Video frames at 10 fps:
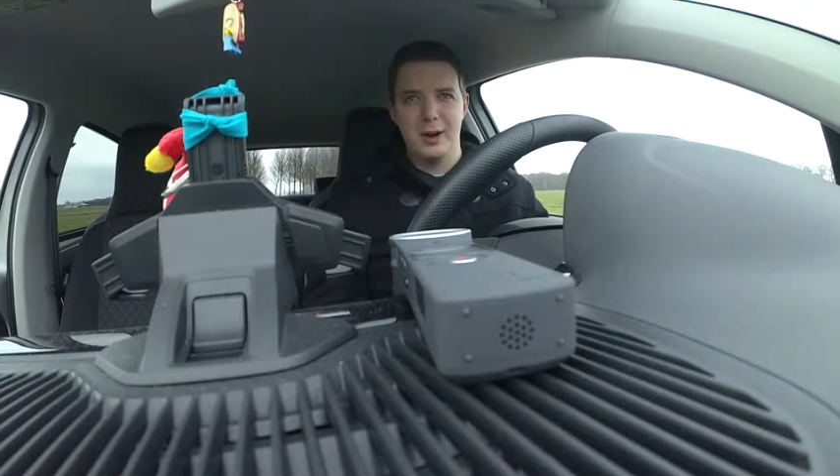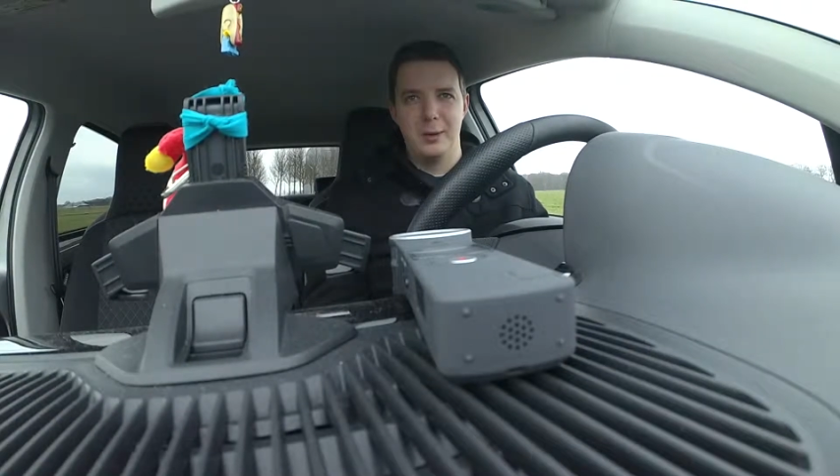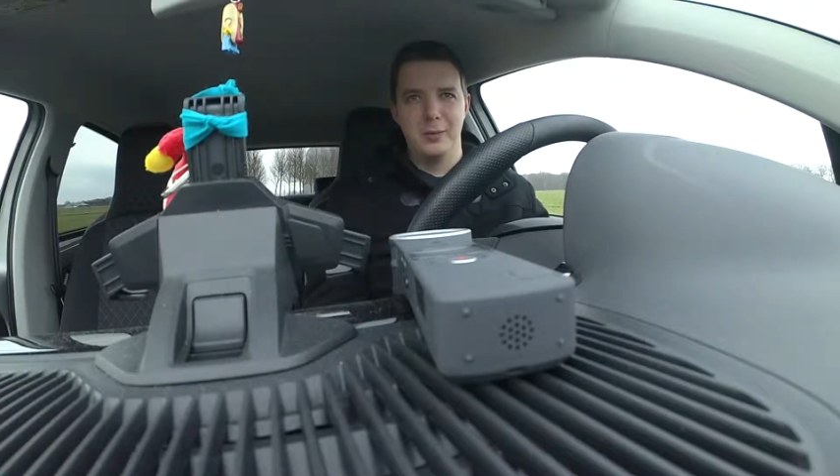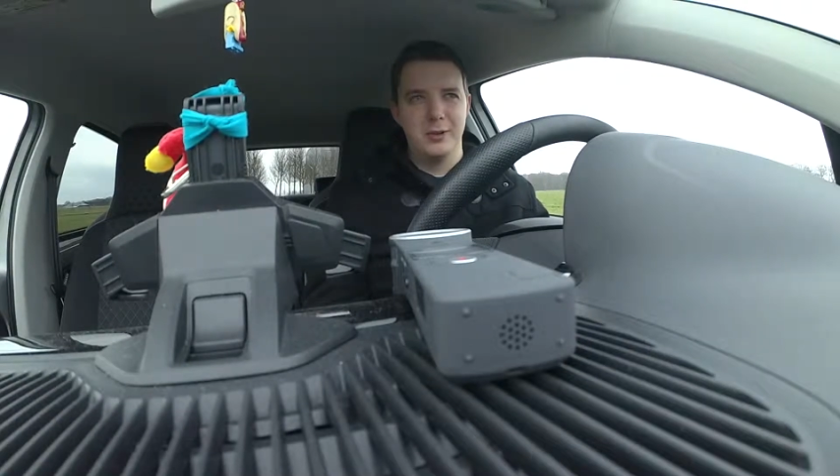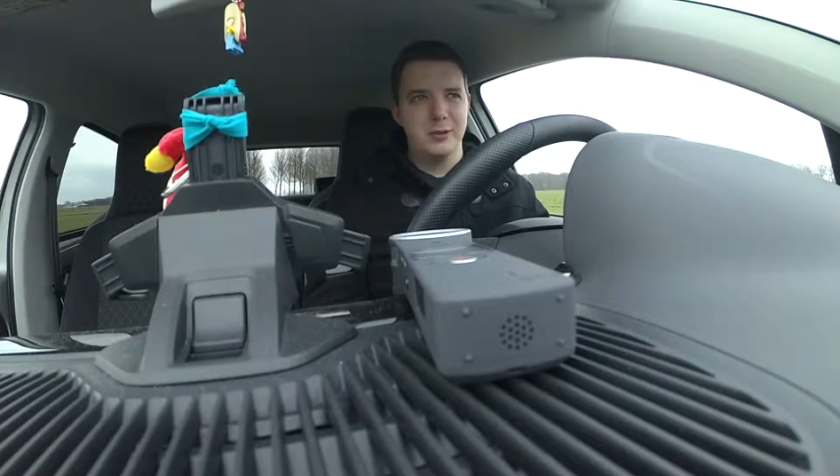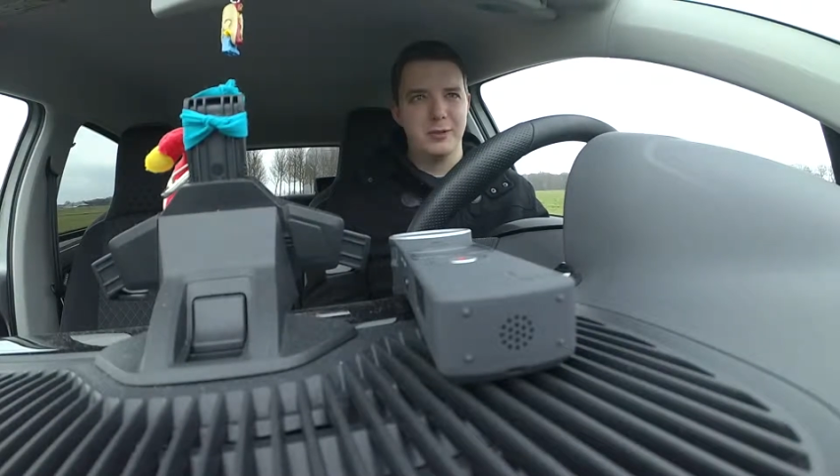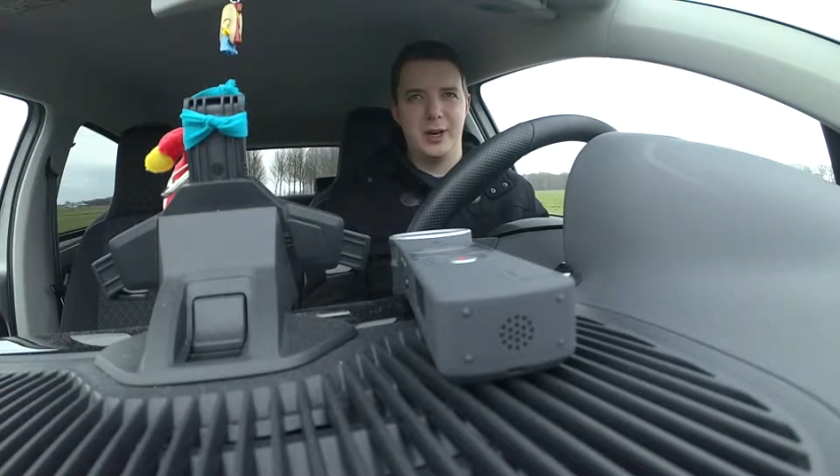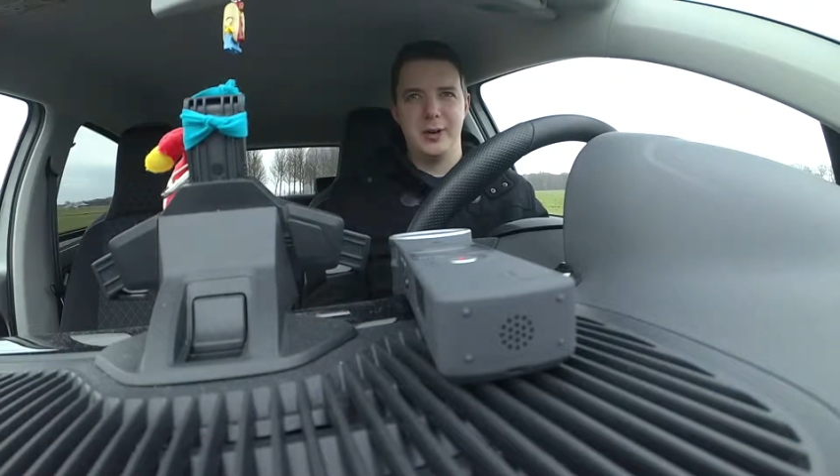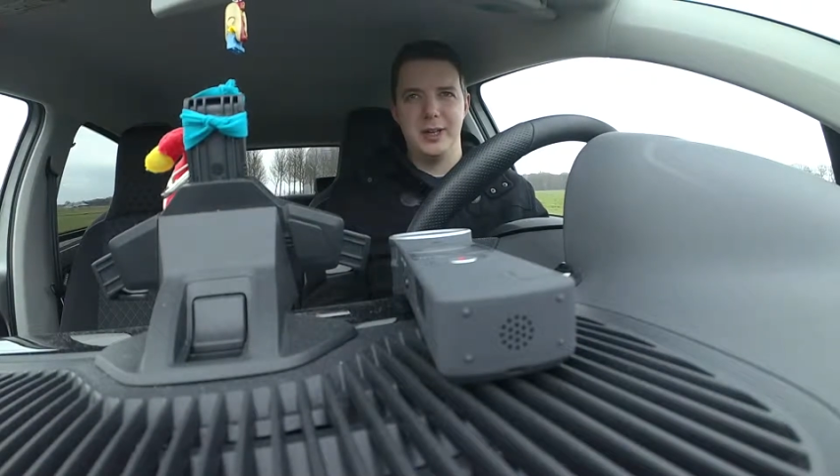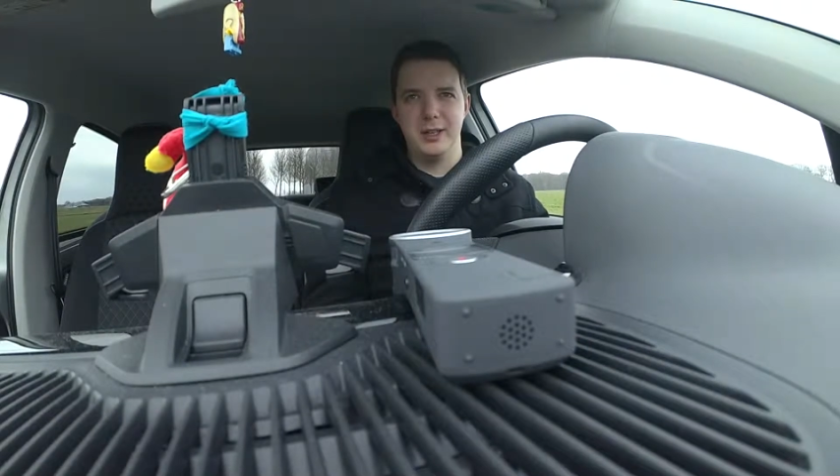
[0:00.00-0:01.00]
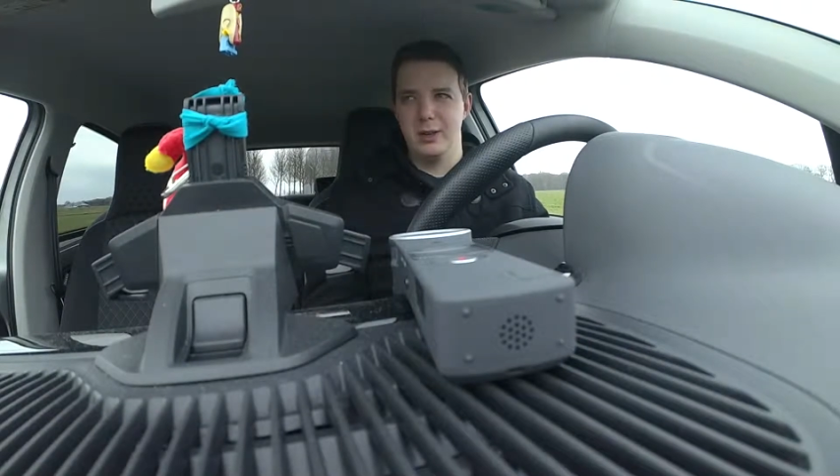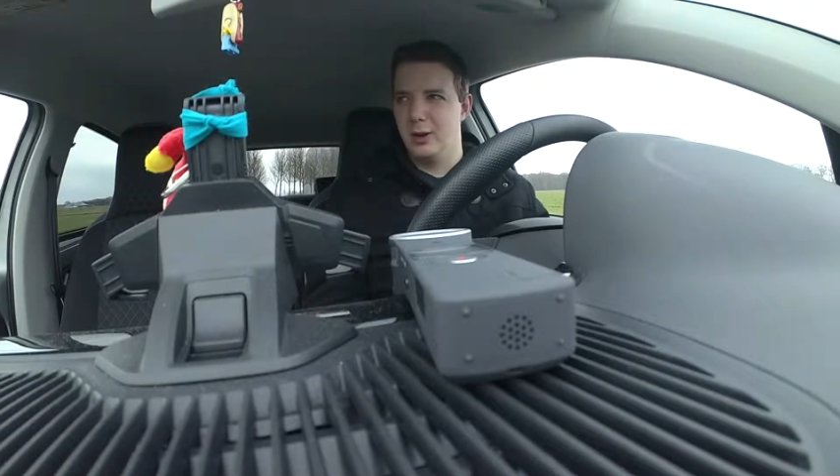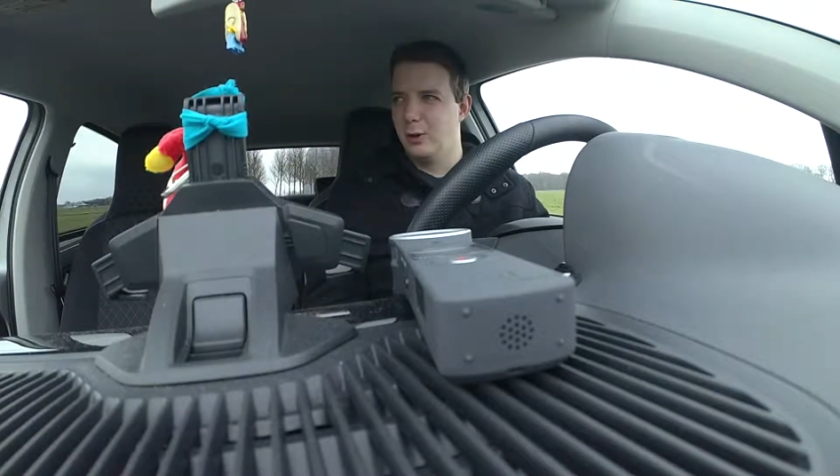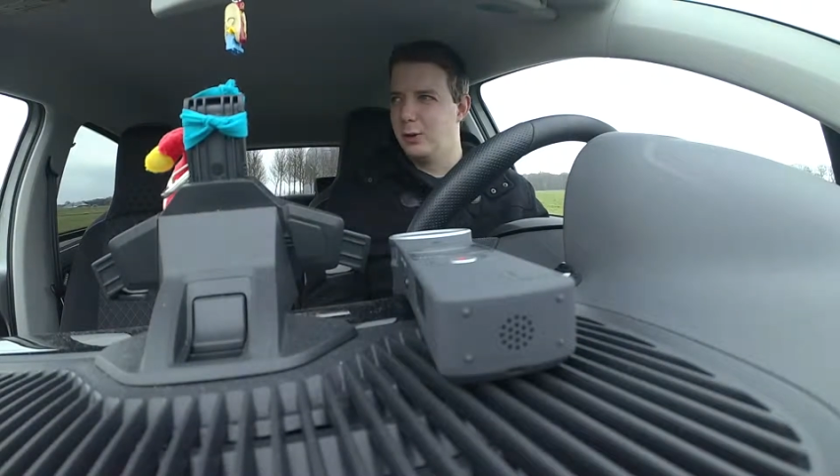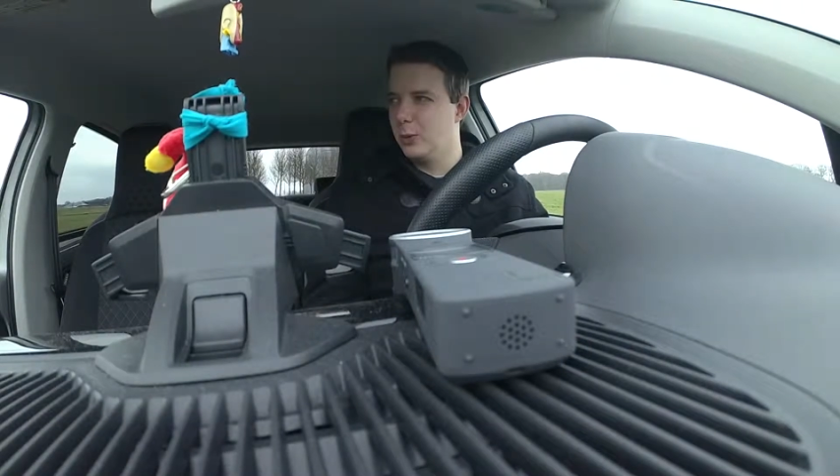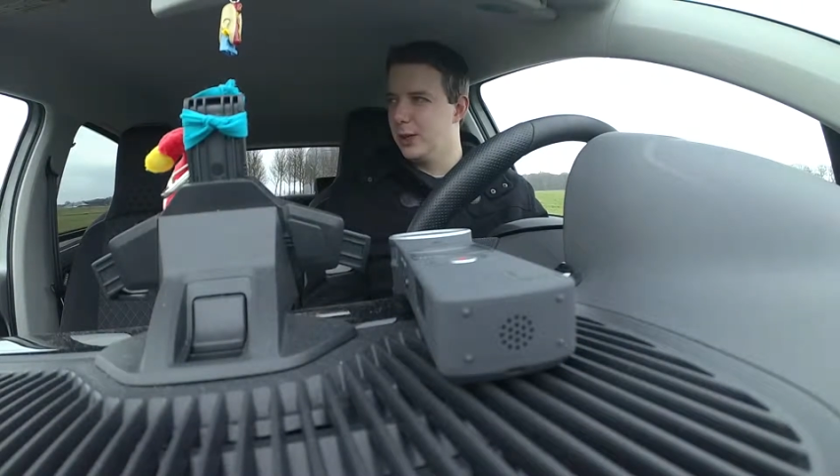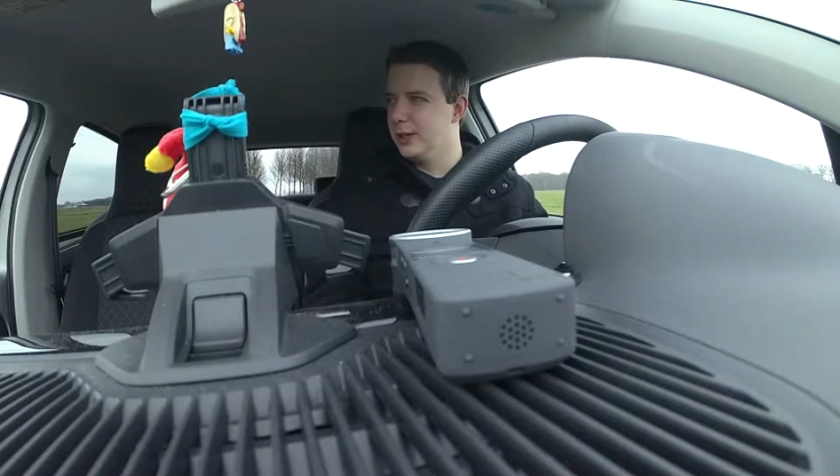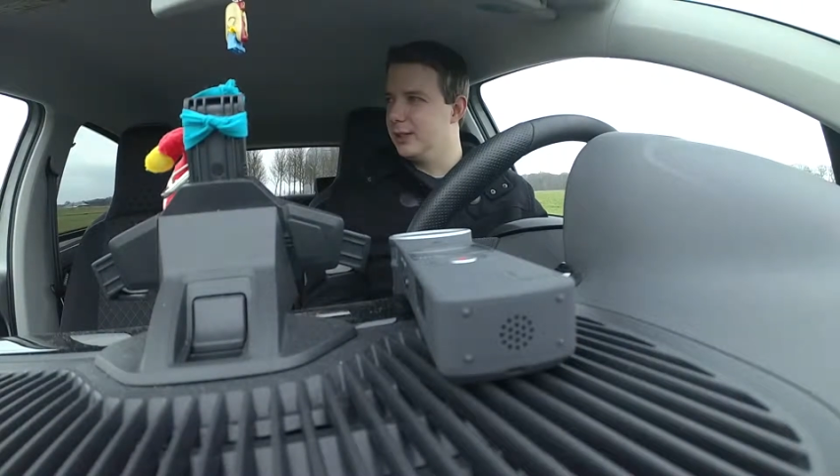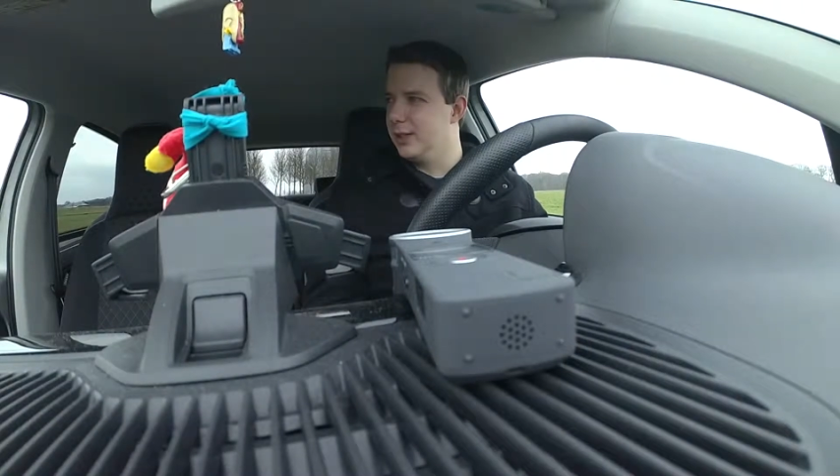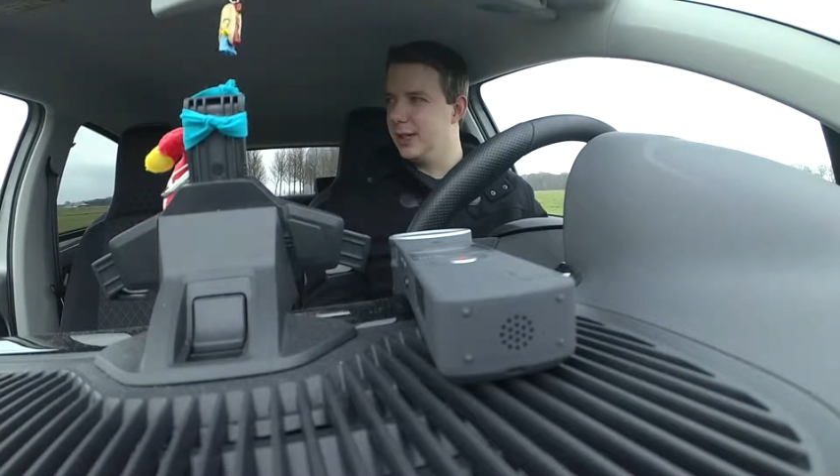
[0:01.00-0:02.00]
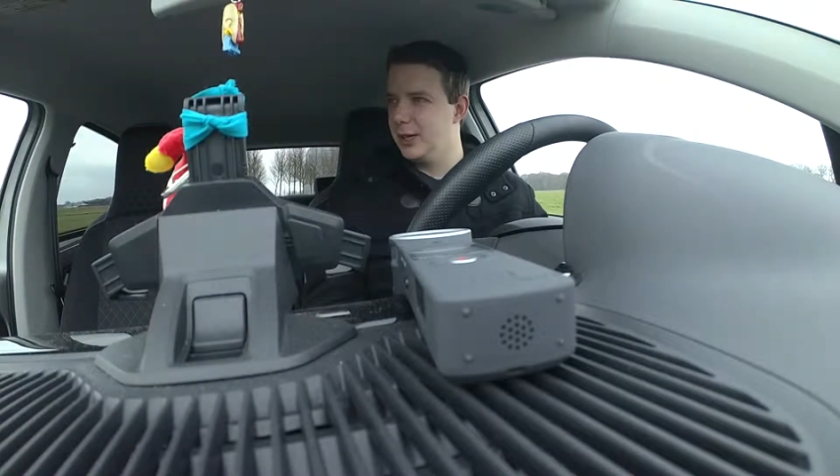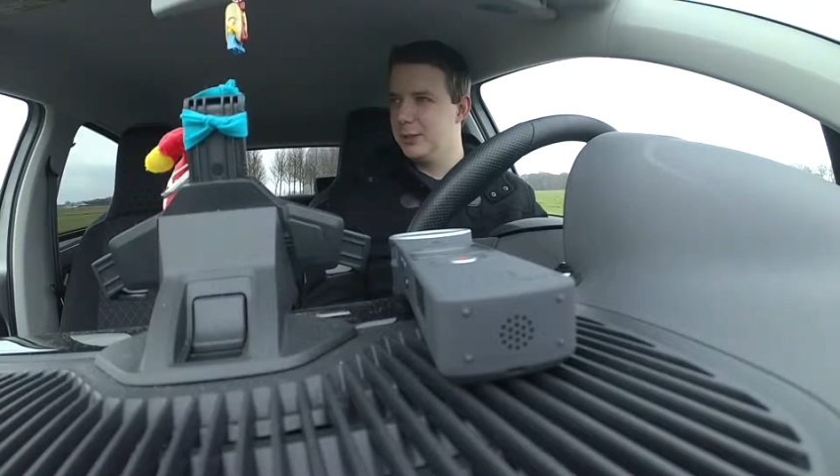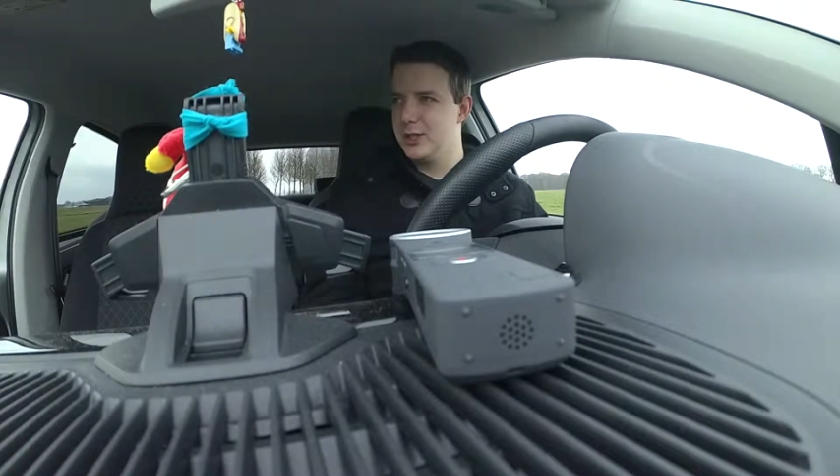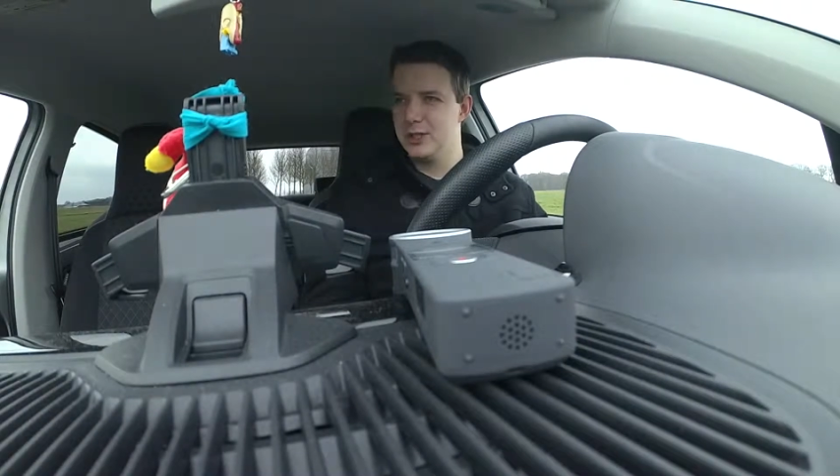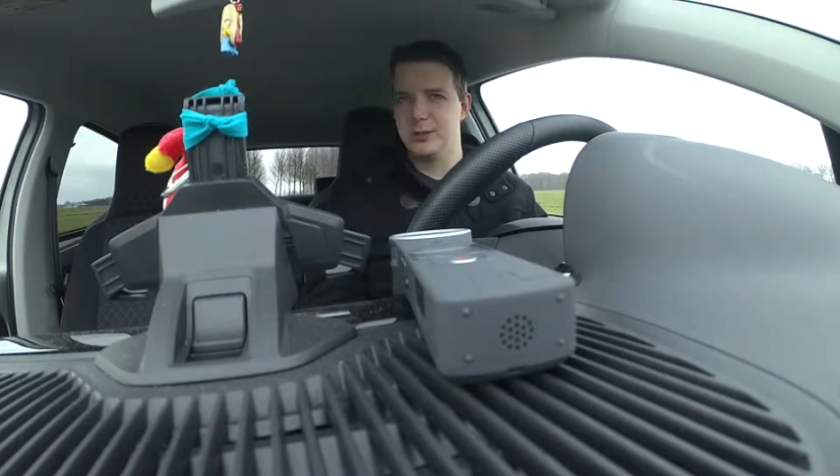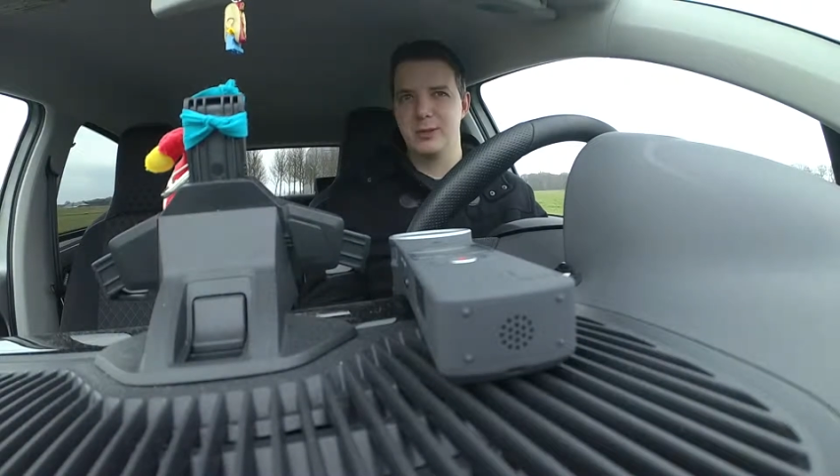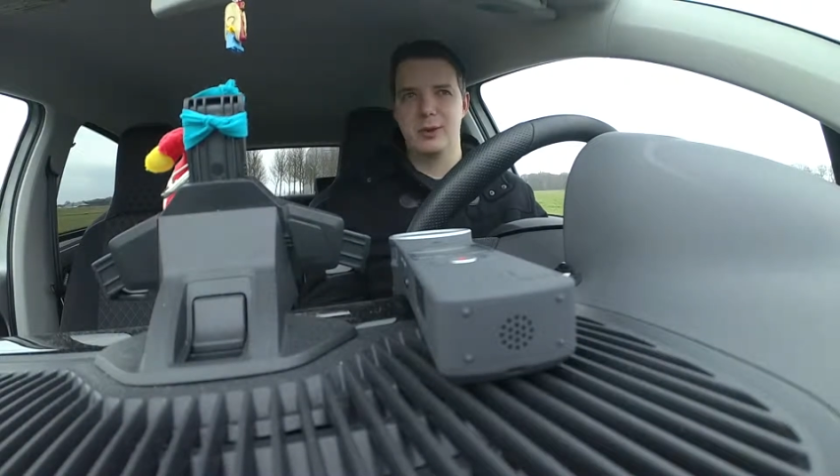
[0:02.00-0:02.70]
Um, very low quality image,